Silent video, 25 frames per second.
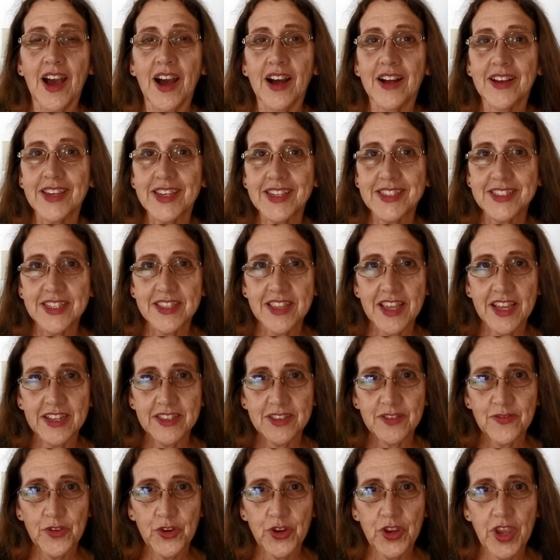I'll get to that
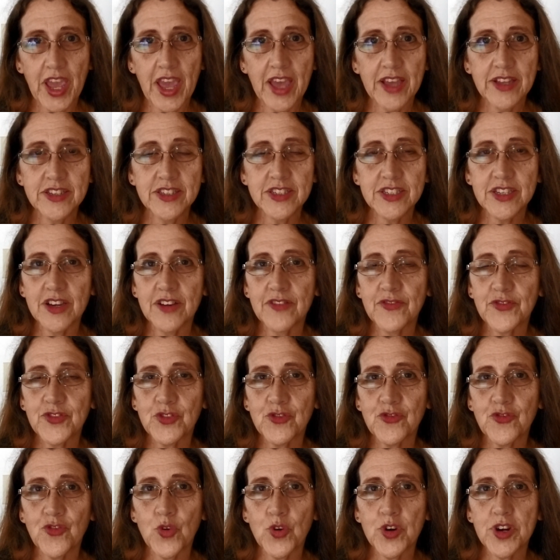at the very end of
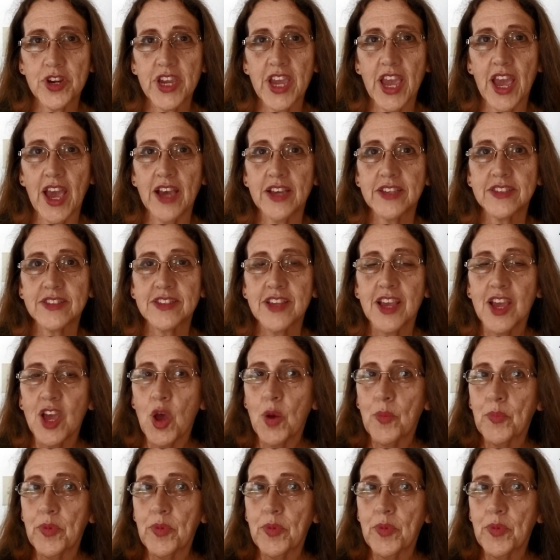the forecast,